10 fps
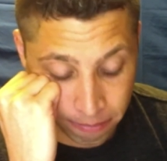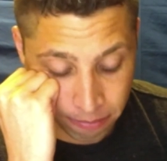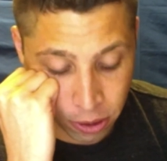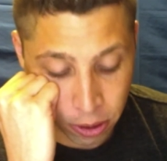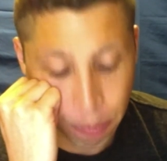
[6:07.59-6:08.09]

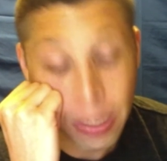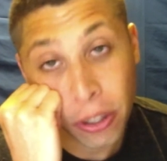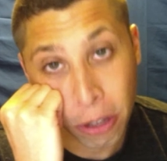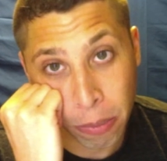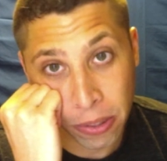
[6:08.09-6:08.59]
So the b
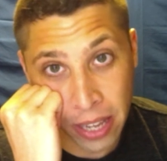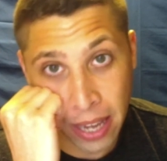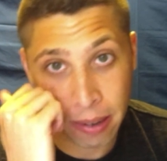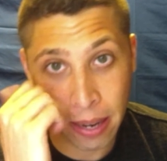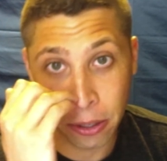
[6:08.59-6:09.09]
term is
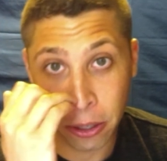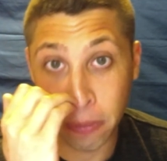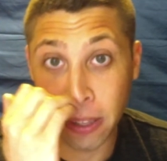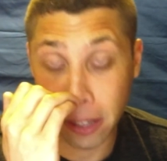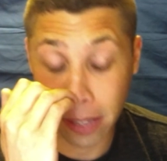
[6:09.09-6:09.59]
that term
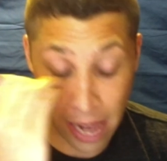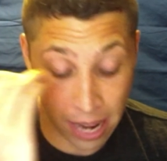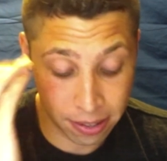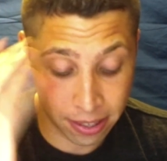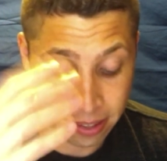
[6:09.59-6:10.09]
that's on the
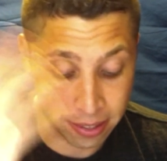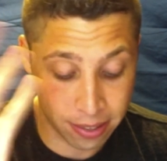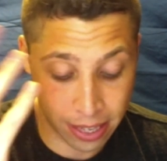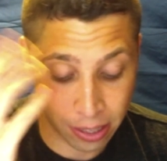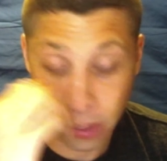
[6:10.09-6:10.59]
x, so that's a
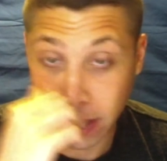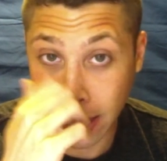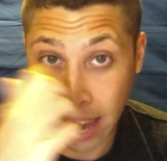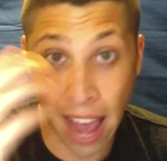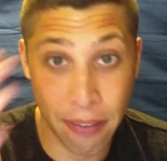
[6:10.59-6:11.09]
6. We take
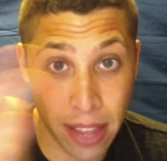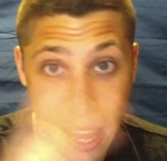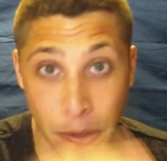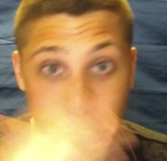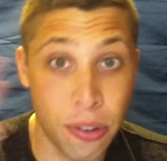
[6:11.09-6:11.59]
half of that,
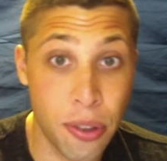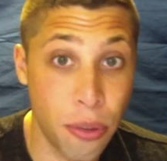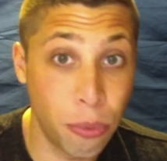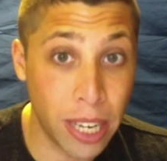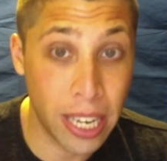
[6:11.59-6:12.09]
which is
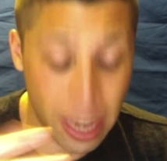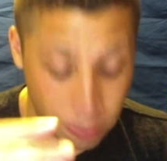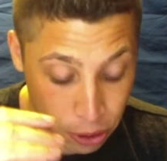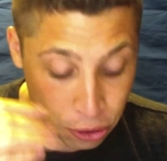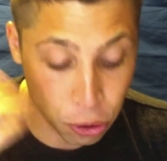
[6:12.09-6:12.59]
3, and
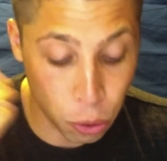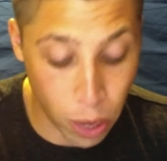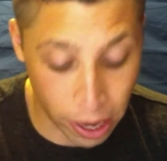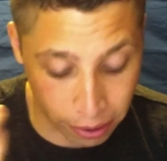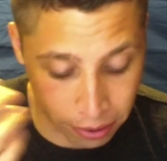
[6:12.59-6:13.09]
we
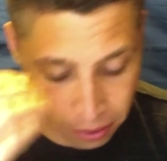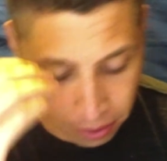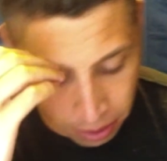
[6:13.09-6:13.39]
square it.